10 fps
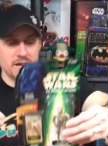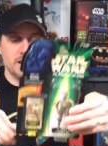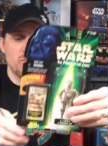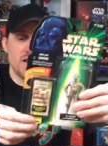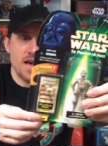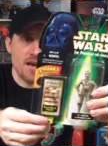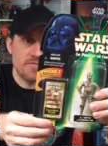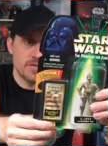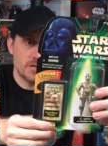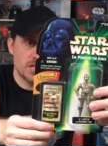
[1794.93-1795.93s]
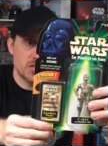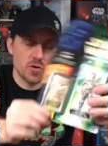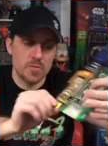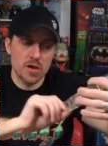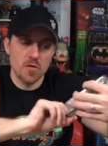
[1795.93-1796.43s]
Here we have
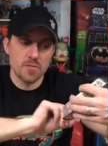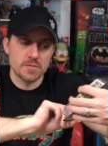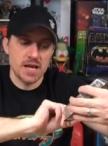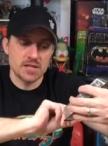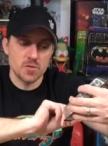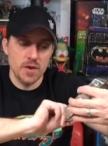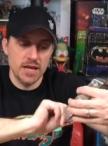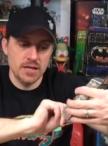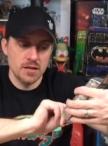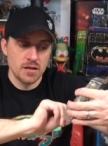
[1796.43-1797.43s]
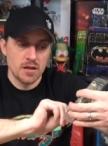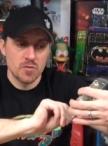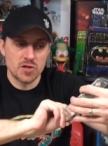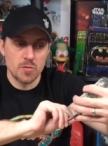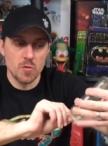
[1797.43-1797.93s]
C-3PO from Tatooine
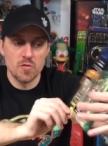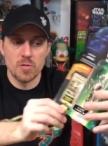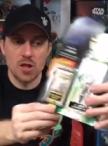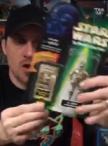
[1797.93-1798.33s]
with the removable